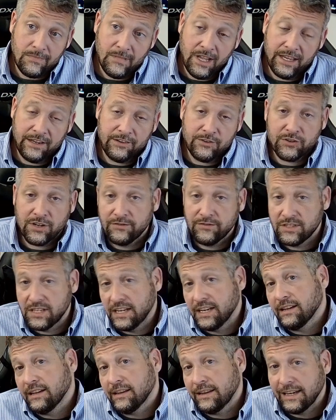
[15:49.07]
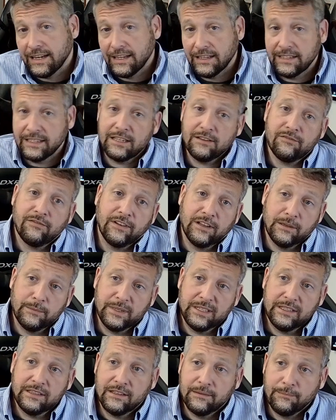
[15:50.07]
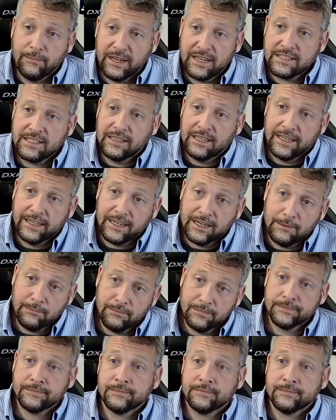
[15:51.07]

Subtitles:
and shoves it into the LED filament that makes it light up.